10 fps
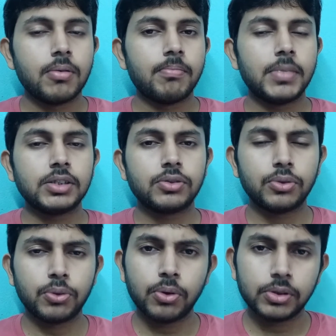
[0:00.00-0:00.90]
means who
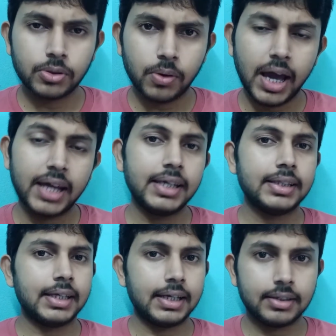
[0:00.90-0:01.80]
don't know
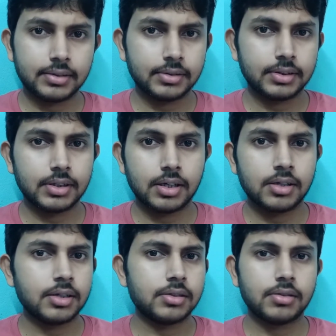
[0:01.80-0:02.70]
anything
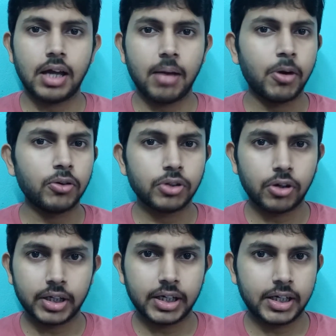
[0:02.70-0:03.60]
about
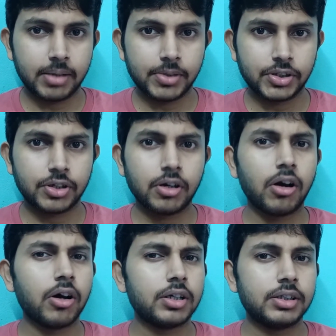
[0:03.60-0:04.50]
organic chemistry
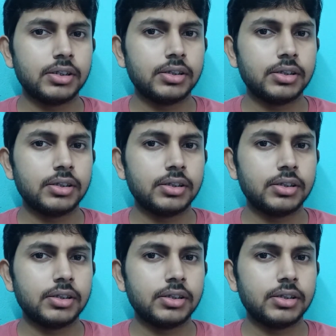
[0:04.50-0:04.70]
or